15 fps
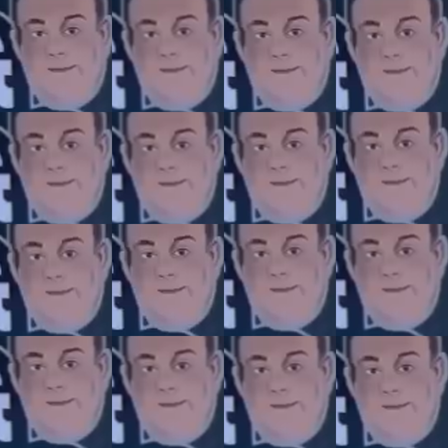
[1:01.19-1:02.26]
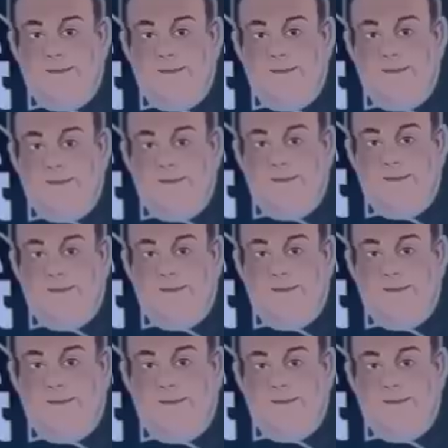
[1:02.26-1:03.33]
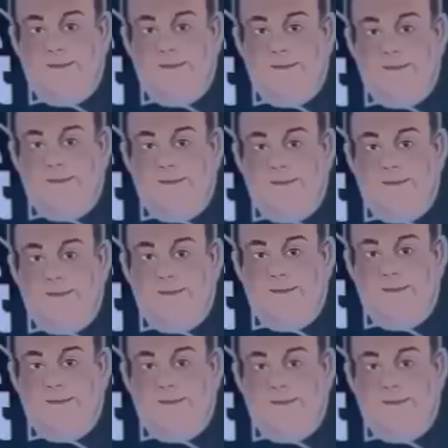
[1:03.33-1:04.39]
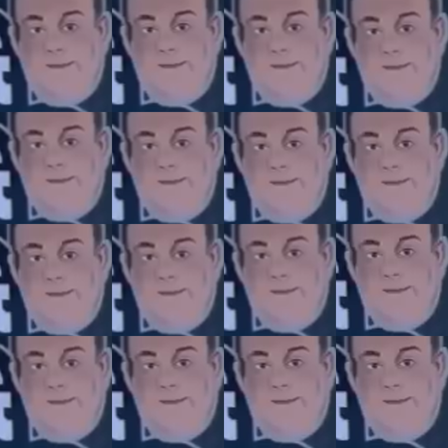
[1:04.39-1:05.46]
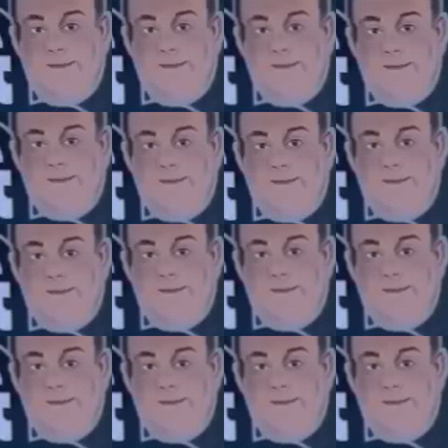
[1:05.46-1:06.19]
[no speech]